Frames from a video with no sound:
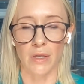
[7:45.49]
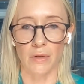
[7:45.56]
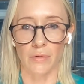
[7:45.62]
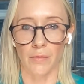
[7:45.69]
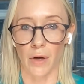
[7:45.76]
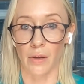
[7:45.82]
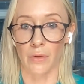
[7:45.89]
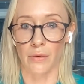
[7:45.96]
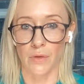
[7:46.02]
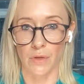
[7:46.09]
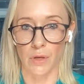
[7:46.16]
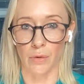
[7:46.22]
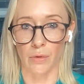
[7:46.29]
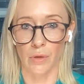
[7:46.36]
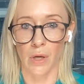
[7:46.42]
to follow
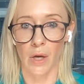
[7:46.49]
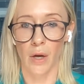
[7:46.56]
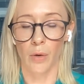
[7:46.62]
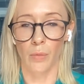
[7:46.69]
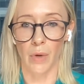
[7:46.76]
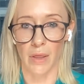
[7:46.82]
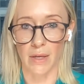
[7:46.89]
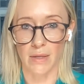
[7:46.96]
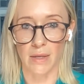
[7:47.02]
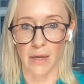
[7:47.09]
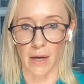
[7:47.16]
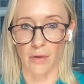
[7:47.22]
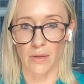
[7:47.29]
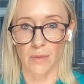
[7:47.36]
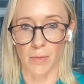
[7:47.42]
suit with this
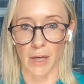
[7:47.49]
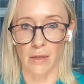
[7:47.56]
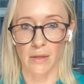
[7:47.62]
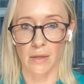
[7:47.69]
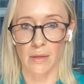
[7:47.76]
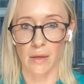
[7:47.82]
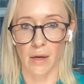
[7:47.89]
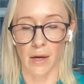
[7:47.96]
announcement.